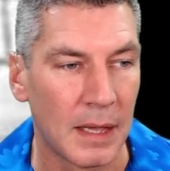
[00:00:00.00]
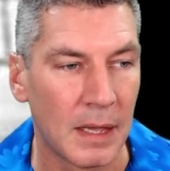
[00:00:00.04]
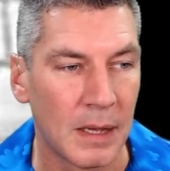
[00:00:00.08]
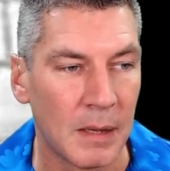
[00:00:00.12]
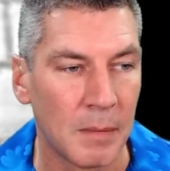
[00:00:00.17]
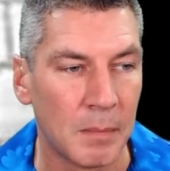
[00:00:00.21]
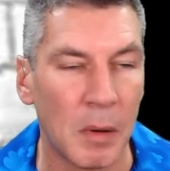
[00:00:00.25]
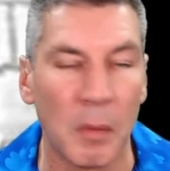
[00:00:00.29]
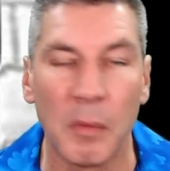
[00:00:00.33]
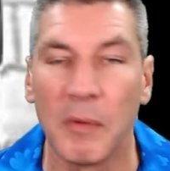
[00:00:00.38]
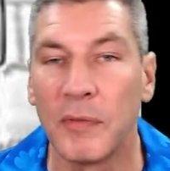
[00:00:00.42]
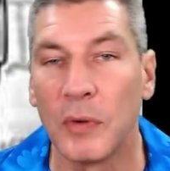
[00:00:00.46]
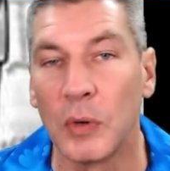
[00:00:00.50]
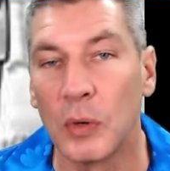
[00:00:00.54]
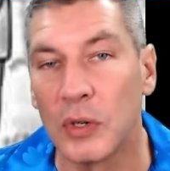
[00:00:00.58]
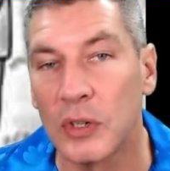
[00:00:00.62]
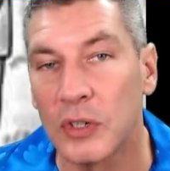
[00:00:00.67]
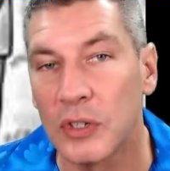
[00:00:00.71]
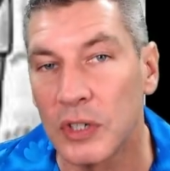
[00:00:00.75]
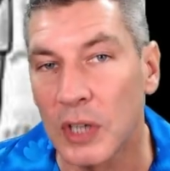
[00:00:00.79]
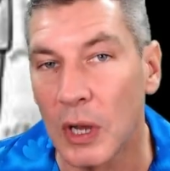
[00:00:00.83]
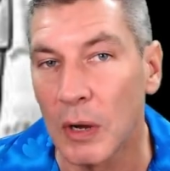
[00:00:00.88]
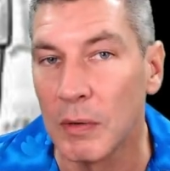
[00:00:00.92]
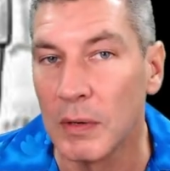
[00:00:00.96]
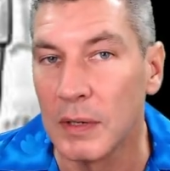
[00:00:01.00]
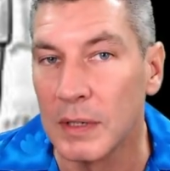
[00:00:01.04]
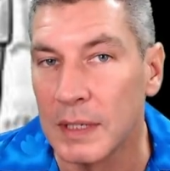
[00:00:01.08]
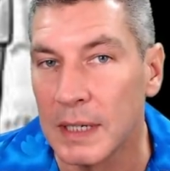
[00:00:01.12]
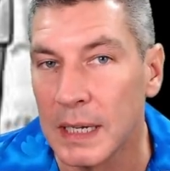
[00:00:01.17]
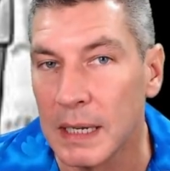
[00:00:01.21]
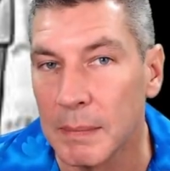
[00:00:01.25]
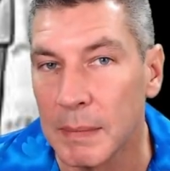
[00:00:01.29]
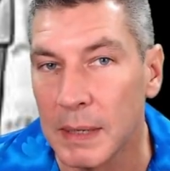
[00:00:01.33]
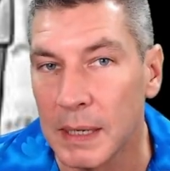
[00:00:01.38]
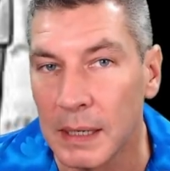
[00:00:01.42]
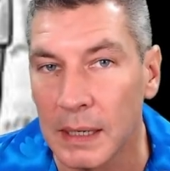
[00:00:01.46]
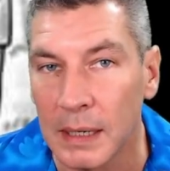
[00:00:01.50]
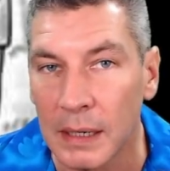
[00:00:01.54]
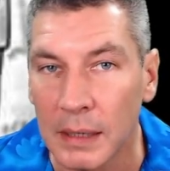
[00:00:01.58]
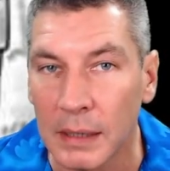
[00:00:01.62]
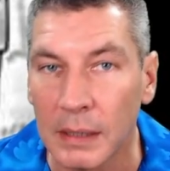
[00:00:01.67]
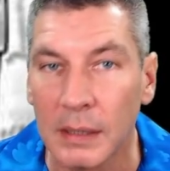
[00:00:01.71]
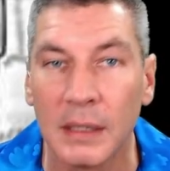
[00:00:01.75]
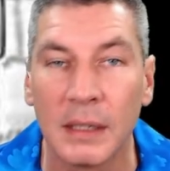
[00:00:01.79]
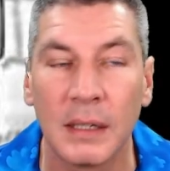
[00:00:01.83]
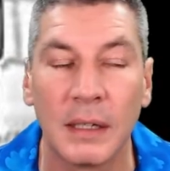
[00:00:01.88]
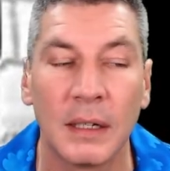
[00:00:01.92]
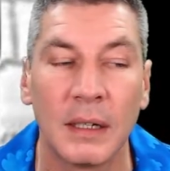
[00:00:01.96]
But with all the solar dimming
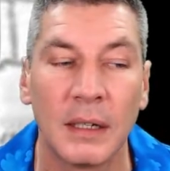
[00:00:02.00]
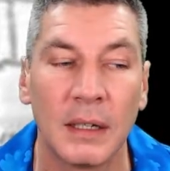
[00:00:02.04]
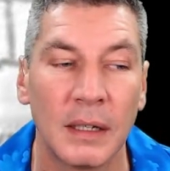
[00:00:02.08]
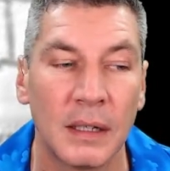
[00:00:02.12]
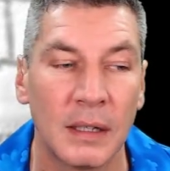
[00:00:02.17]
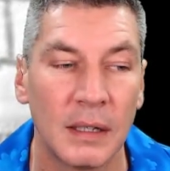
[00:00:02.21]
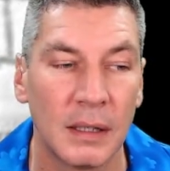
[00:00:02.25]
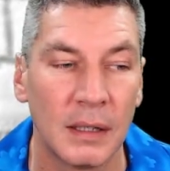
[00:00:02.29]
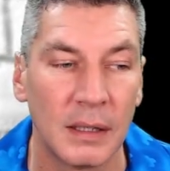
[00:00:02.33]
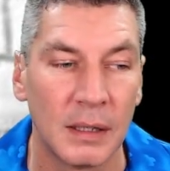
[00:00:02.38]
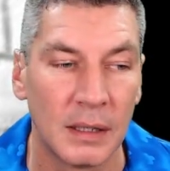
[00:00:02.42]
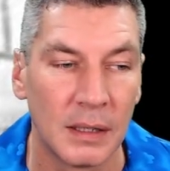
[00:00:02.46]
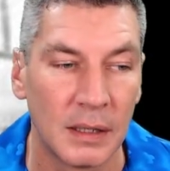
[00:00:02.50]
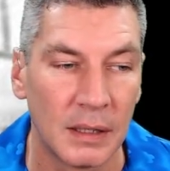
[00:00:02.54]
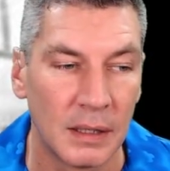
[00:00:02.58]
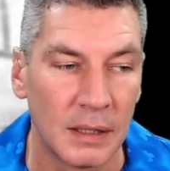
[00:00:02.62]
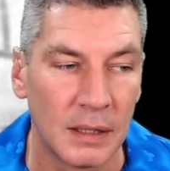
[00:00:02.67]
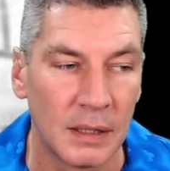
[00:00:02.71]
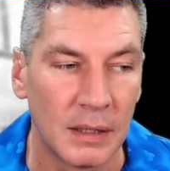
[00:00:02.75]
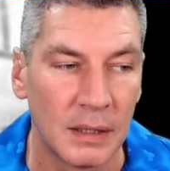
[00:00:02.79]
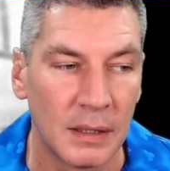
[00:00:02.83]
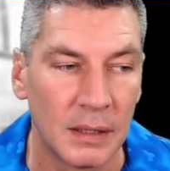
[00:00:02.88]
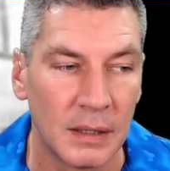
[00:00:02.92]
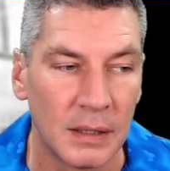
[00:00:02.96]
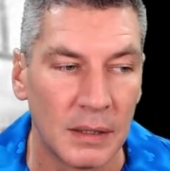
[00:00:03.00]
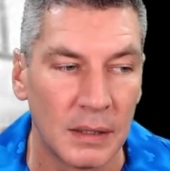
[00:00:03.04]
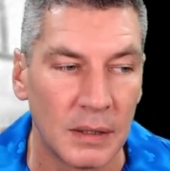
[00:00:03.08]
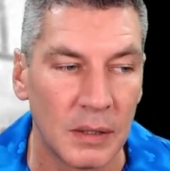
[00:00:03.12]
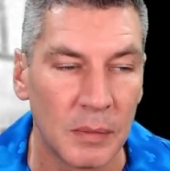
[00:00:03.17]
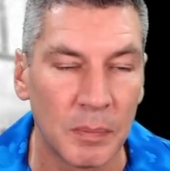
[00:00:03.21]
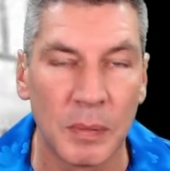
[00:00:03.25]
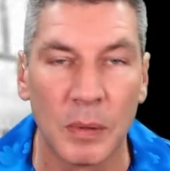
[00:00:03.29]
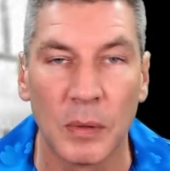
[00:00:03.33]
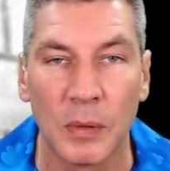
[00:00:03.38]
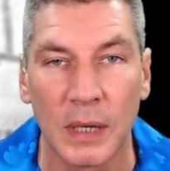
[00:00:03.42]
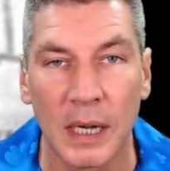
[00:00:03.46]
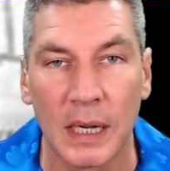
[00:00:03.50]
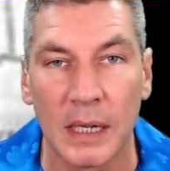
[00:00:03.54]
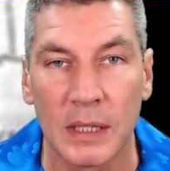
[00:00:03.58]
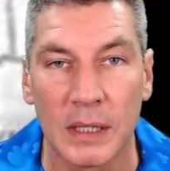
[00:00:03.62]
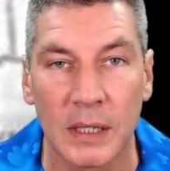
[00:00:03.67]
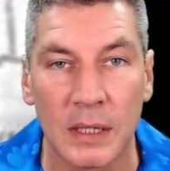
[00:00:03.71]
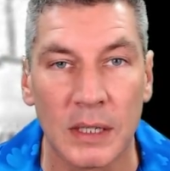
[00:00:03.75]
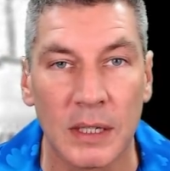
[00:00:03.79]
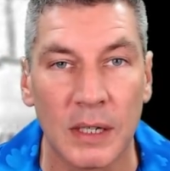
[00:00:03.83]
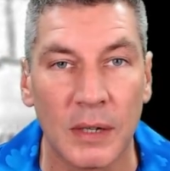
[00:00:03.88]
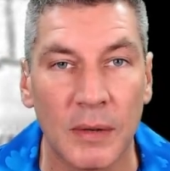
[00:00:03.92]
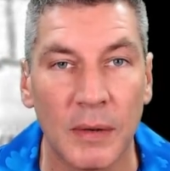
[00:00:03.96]
that Bill
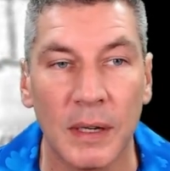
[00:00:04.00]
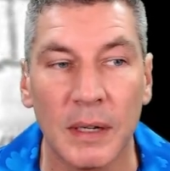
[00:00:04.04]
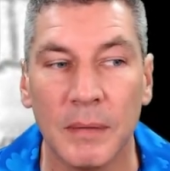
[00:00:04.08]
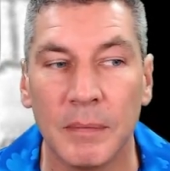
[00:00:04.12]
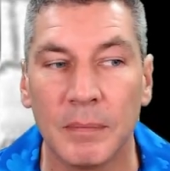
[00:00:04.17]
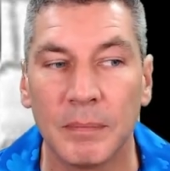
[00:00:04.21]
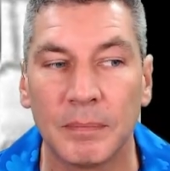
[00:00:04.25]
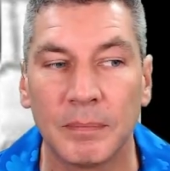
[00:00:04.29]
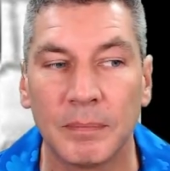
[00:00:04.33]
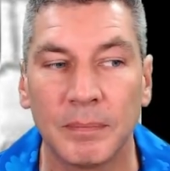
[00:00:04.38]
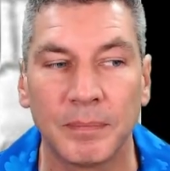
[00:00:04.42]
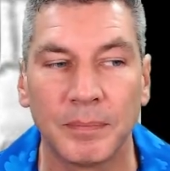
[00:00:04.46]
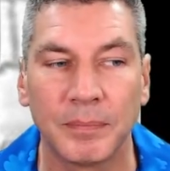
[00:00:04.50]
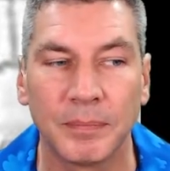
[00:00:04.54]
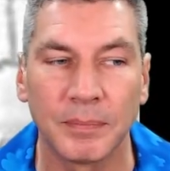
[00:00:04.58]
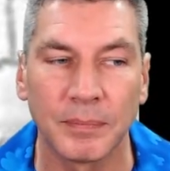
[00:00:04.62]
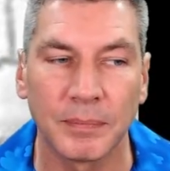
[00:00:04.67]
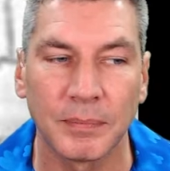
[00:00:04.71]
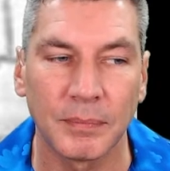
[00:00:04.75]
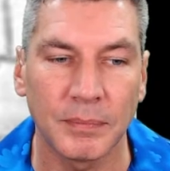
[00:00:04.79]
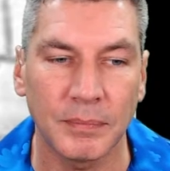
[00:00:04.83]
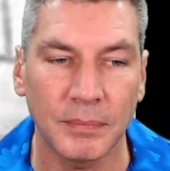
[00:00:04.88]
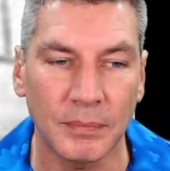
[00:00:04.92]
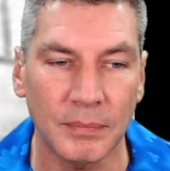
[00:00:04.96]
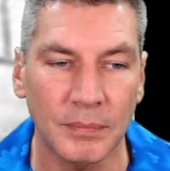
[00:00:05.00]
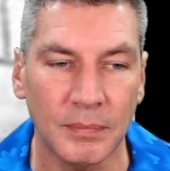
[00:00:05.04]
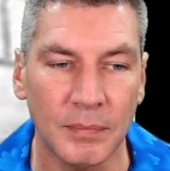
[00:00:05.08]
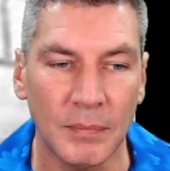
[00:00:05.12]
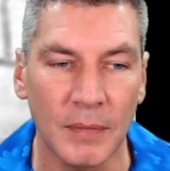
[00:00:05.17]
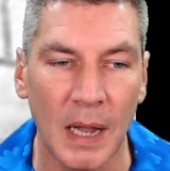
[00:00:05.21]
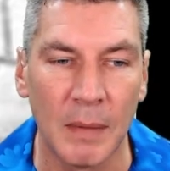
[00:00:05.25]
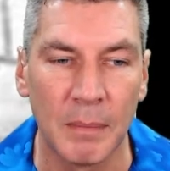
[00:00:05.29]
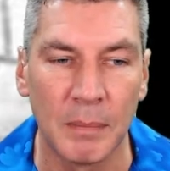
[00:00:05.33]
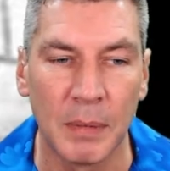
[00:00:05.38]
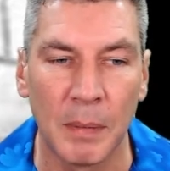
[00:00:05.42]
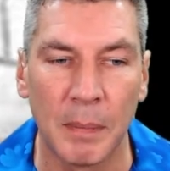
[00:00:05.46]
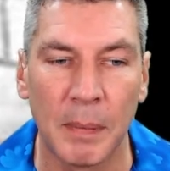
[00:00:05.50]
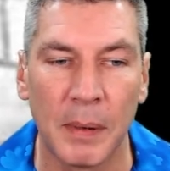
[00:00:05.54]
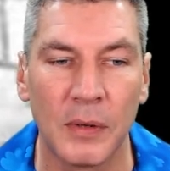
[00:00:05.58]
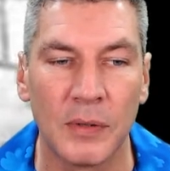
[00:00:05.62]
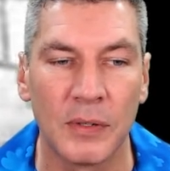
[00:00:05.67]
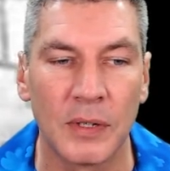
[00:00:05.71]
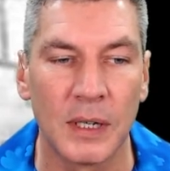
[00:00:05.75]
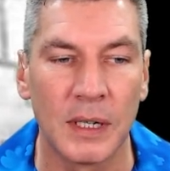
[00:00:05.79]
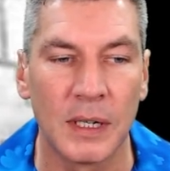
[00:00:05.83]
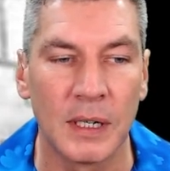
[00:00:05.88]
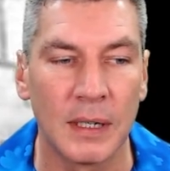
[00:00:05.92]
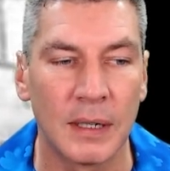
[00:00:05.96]
Gates is doing and
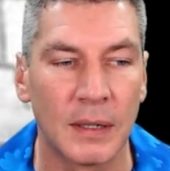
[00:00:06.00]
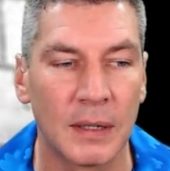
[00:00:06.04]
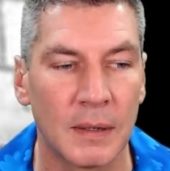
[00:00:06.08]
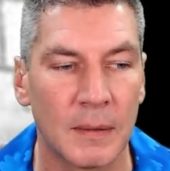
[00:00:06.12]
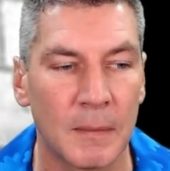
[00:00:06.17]
proposing,